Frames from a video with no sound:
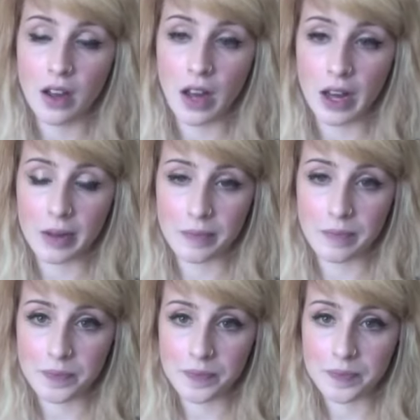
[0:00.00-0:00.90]

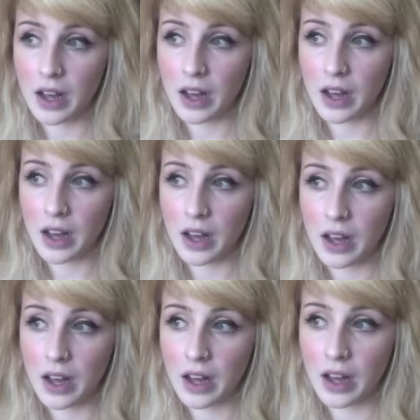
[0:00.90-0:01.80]

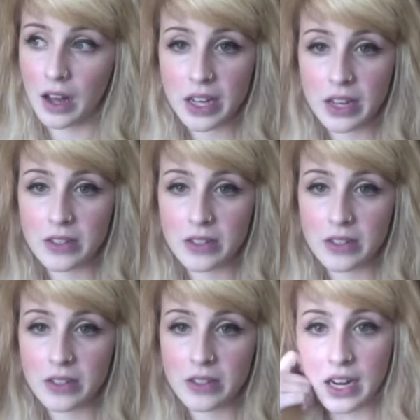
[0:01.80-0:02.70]
When you're on
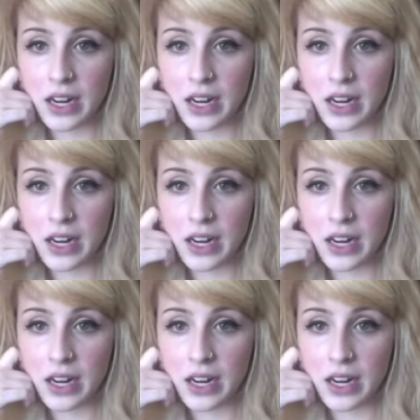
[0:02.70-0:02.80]
Accutane,